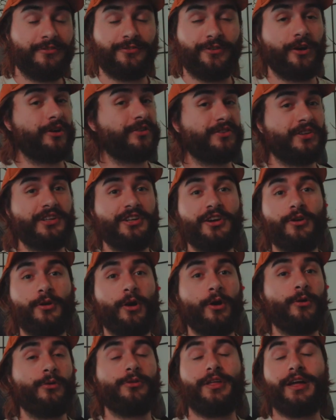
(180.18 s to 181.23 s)
as far as I know,
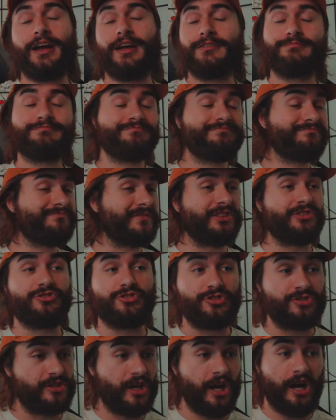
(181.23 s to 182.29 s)
all of that is
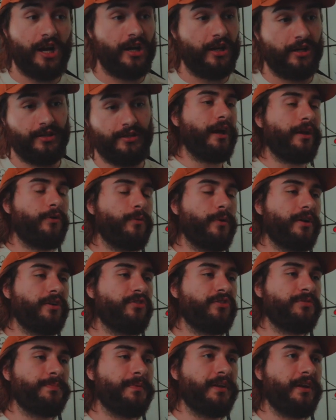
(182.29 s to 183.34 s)
just gone. I don't want
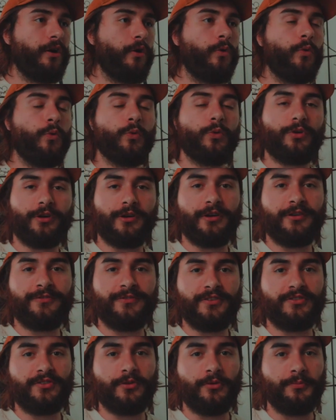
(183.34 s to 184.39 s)
to just be a hoarder of
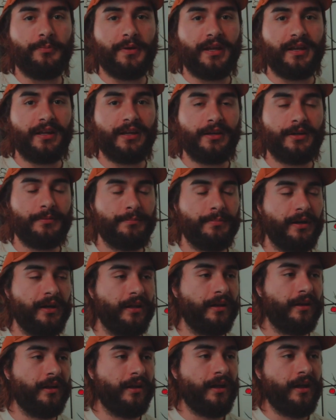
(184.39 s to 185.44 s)
physical media,
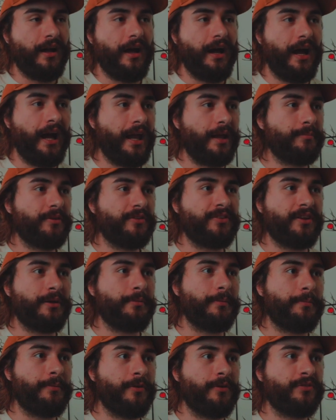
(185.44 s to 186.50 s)
but I am the type
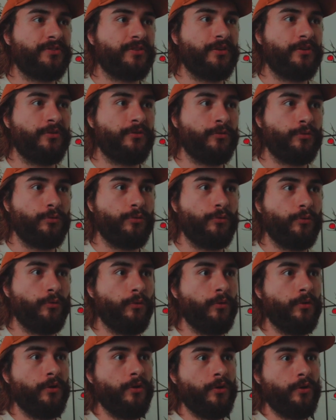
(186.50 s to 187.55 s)
of person
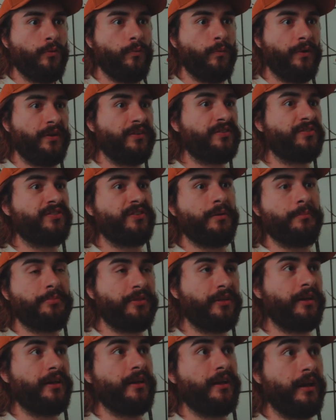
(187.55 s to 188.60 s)
who, when
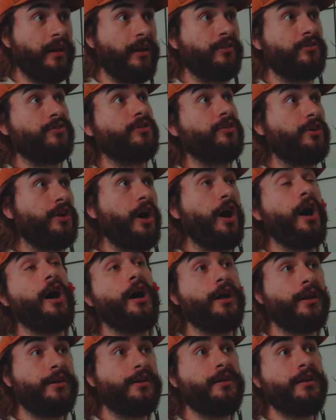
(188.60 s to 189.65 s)
something is
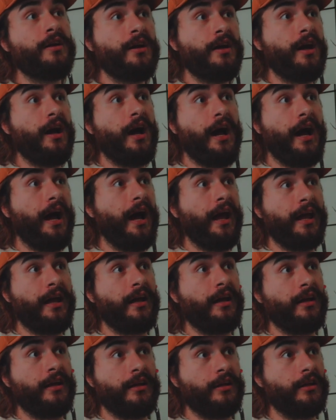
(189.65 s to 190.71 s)
gone,
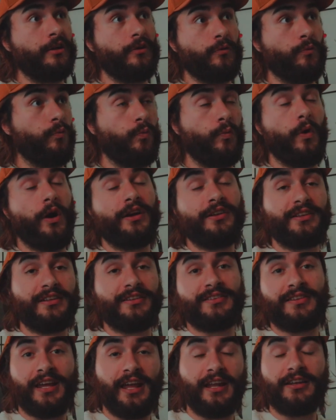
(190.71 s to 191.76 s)
I want
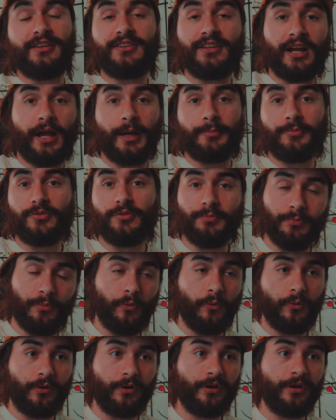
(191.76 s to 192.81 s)
it 10 times
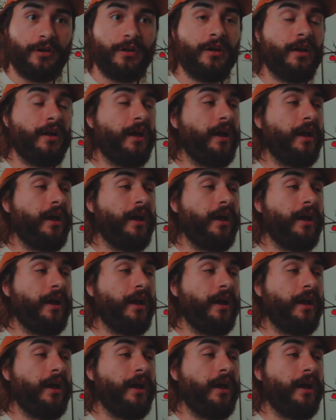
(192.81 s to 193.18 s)
more.